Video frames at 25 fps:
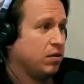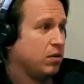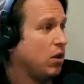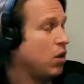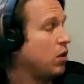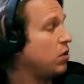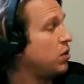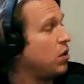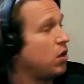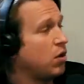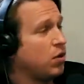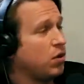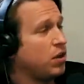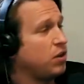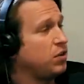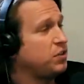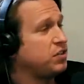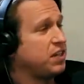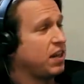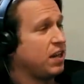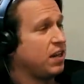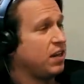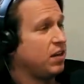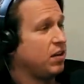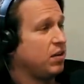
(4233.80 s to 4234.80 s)
The, no, no, you
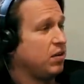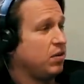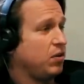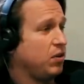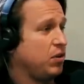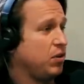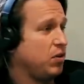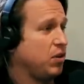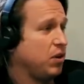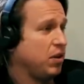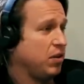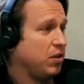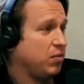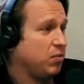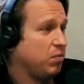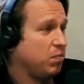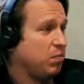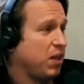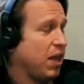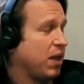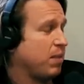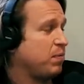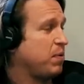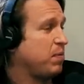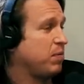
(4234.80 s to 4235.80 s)
said you can,
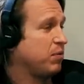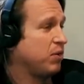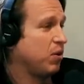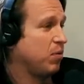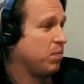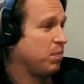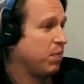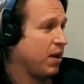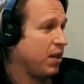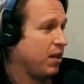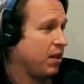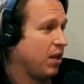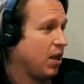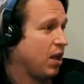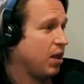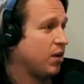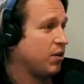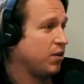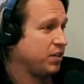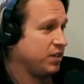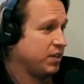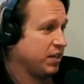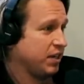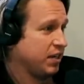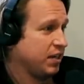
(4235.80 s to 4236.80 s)
black people don't buy
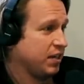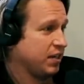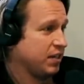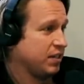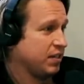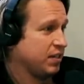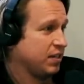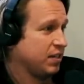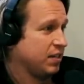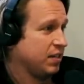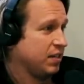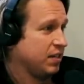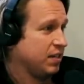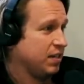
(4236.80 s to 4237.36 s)
lottery tickets.